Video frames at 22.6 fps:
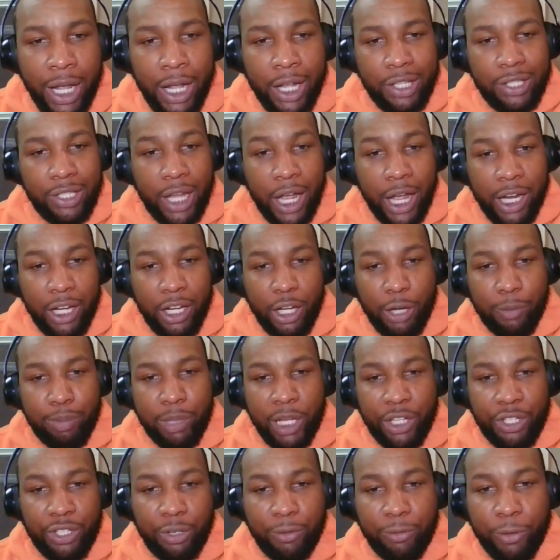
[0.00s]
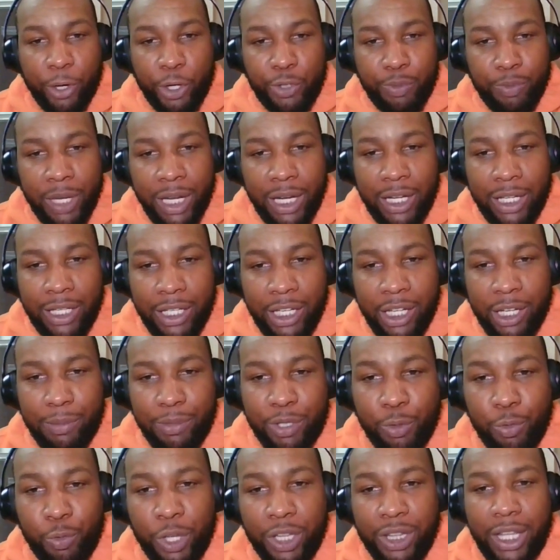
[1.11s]
Sign up, place your first bet, and get up to
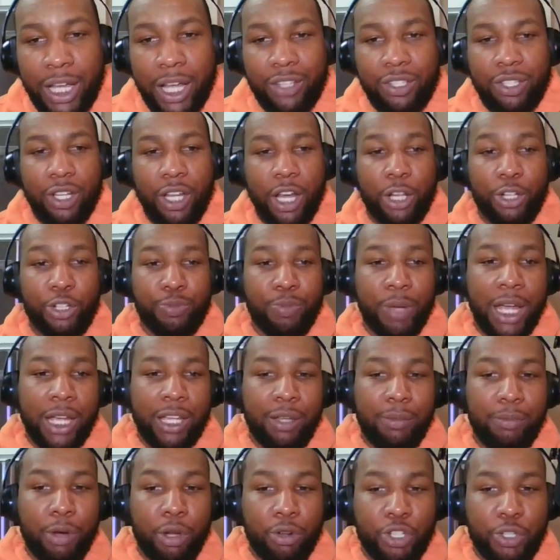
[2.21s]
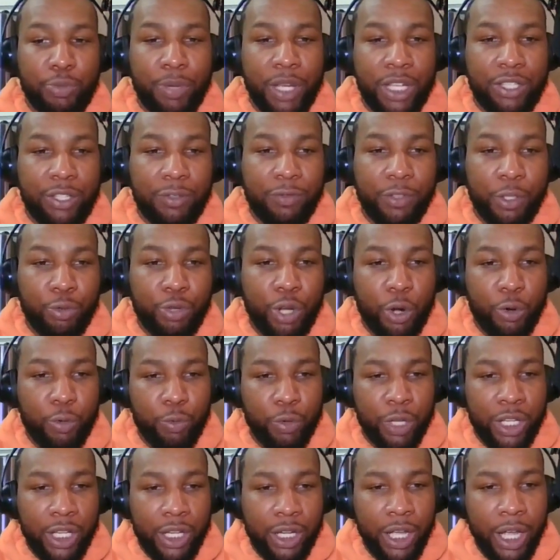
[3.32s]
$1,000 back in bonus bets if you don't
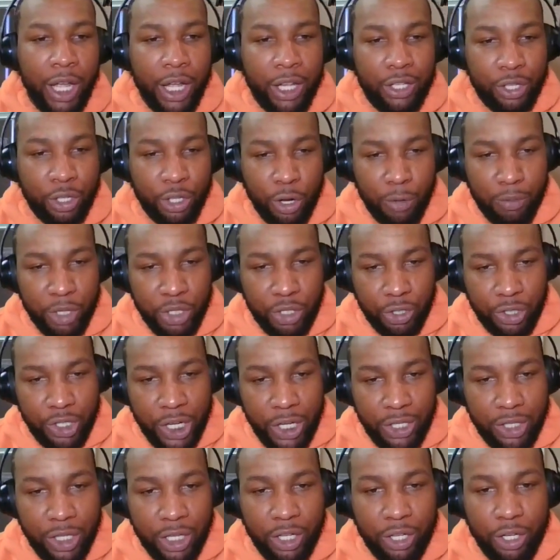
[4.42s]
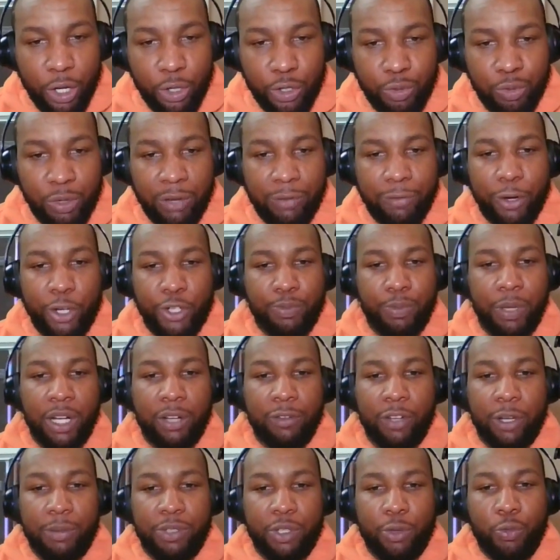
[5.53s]
win. So don't miss your chance to get a no-sweat first bet of
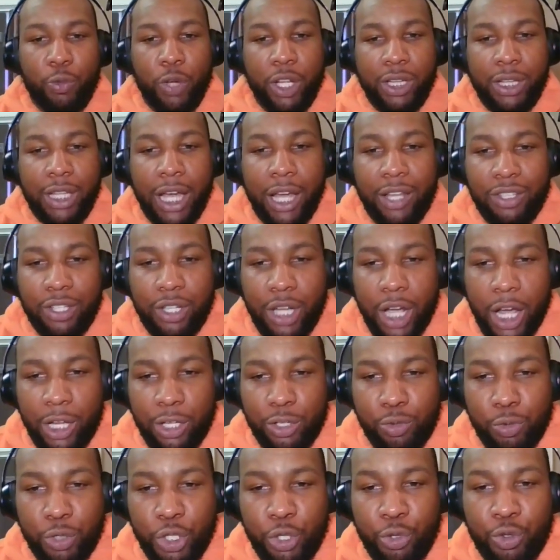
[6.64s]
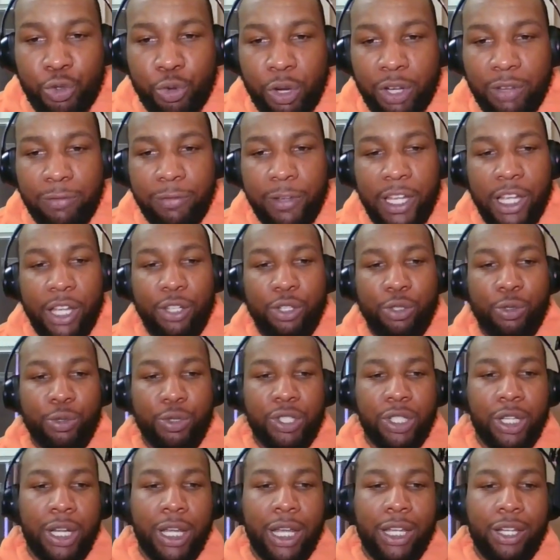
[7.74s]
up to $1,000 when you join FanDuel
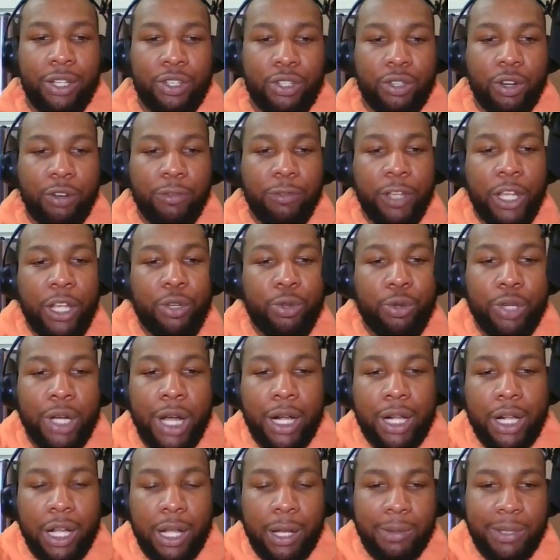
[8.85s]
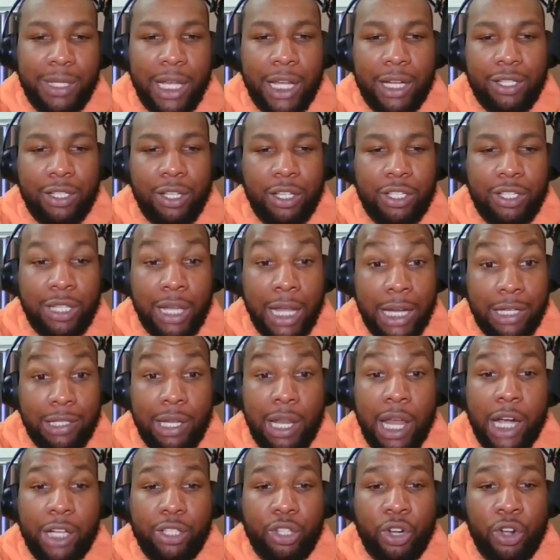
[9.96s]
today. Just go to
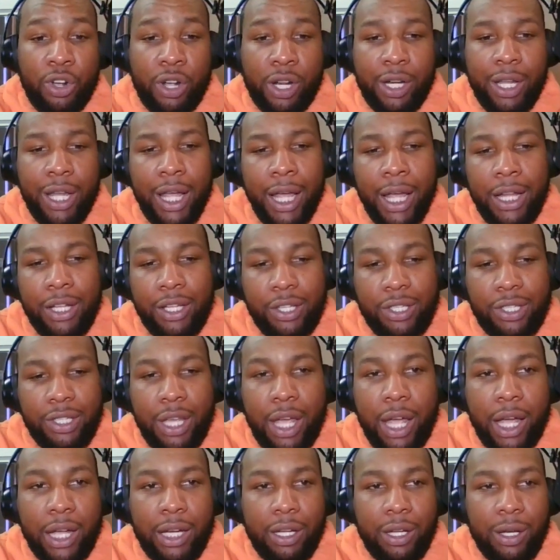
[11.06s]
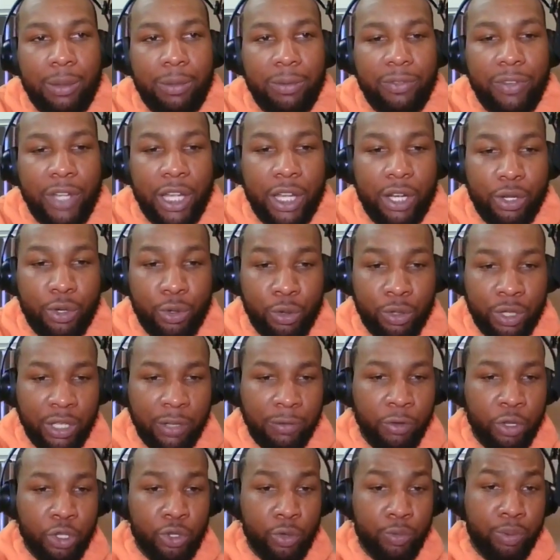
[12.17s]
FanDuel.com/LockedOn to sign up. FanDuel, the
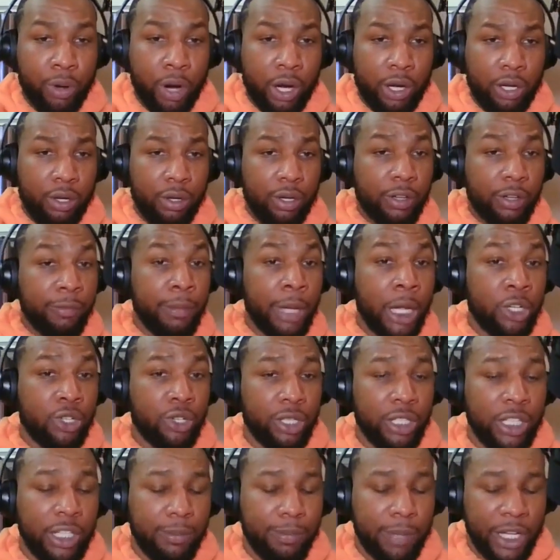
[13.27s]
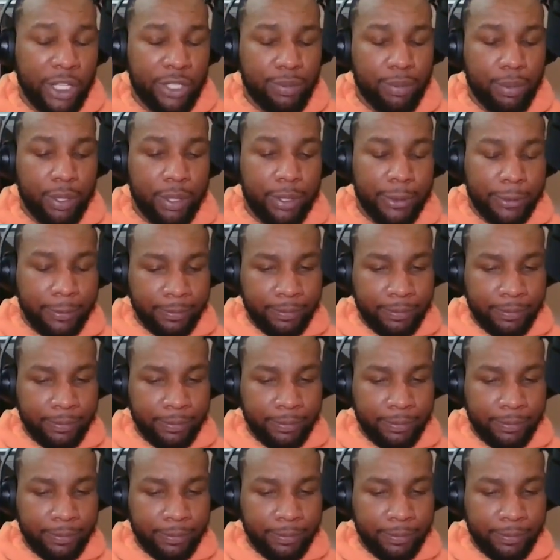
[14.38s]
official partner of Major League Baseball.